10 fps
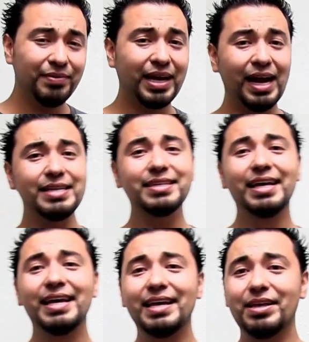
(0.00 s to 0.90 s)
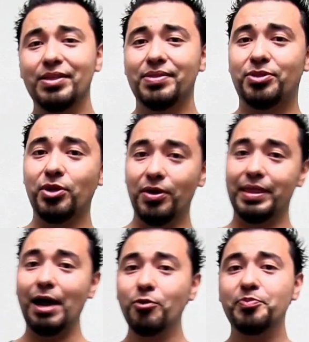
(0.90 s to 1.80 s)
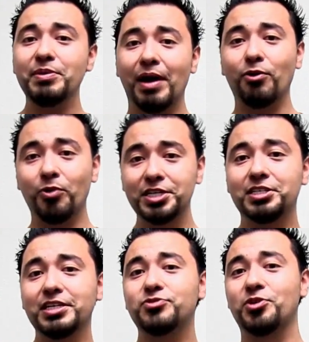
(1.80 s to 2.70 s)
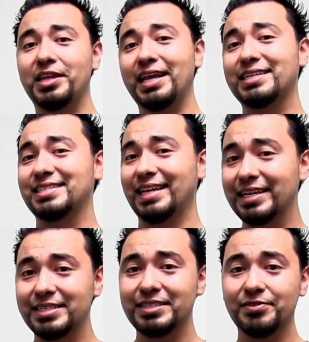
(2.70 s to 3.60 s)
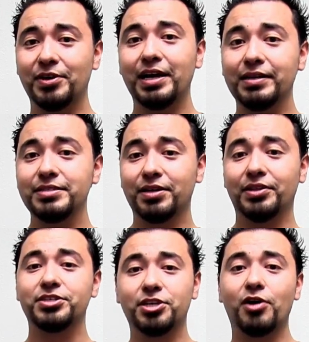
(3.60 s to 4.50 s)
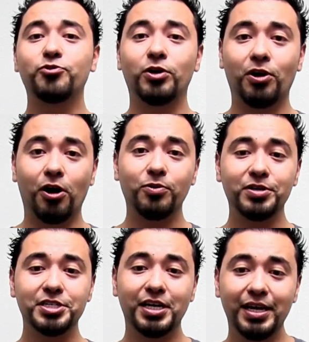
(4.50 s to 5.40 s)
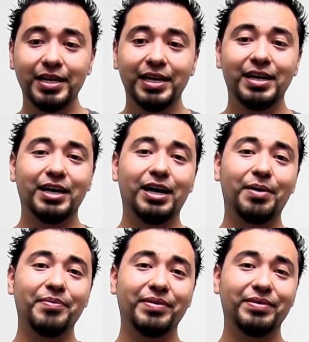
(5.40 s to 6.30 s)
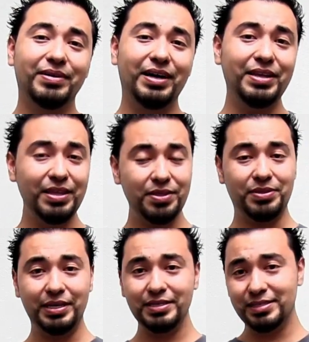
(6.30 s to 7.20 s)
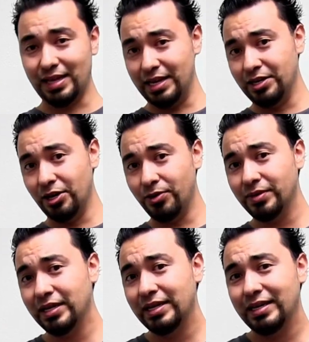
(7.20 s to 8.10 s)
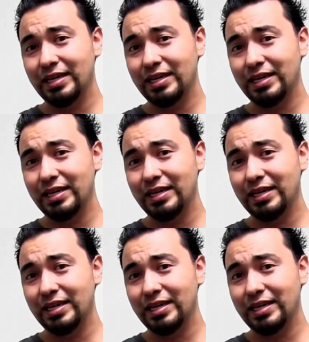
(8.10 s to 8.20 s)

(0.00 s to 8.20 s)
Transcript: And guys, that would be my wish list for the next Nexus device on the software and hardware side. Another thing, side note,